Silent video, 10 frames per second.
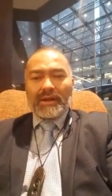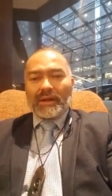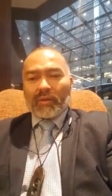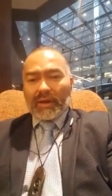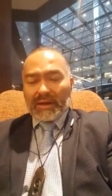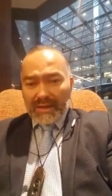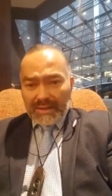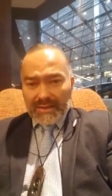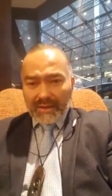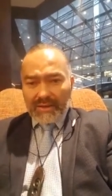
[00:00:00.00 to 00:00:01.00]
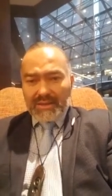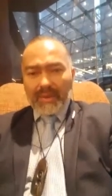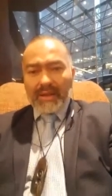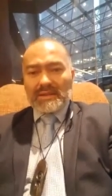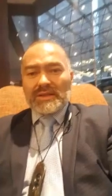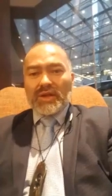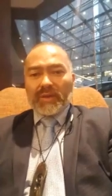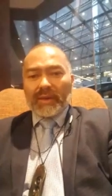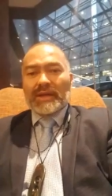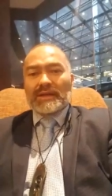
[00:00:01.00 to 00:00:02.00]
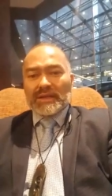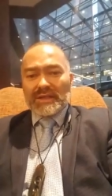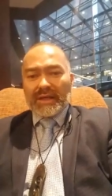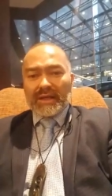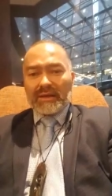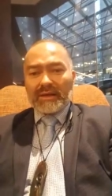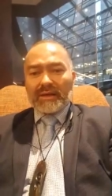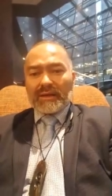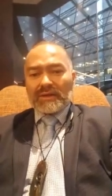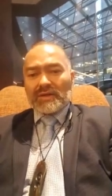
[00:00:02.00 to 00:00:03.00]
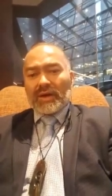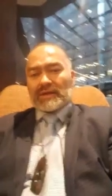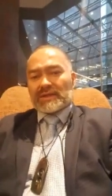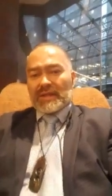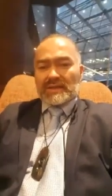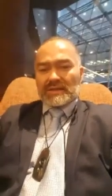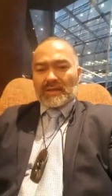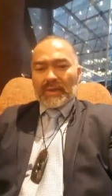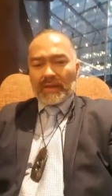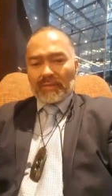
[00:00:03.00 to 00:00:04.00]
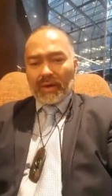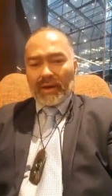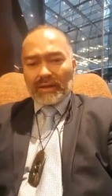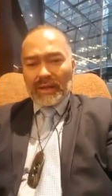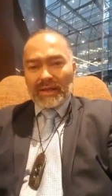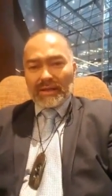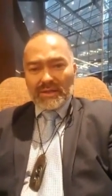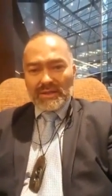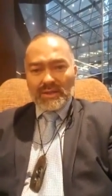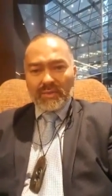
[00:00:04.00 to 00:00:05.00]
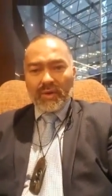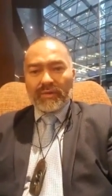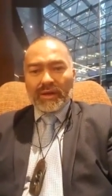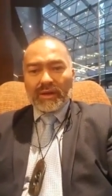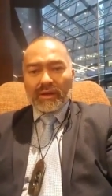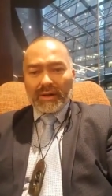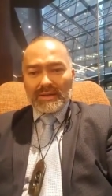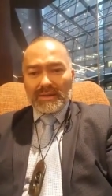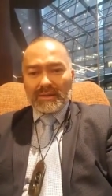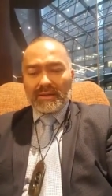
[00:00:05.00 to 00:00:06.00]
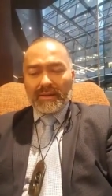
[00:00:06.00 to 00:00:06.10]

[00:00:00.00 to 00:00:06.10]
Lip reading: What it does sound like to me is human conditioning, trying to teach us to be compliant and getting used to moving in lines and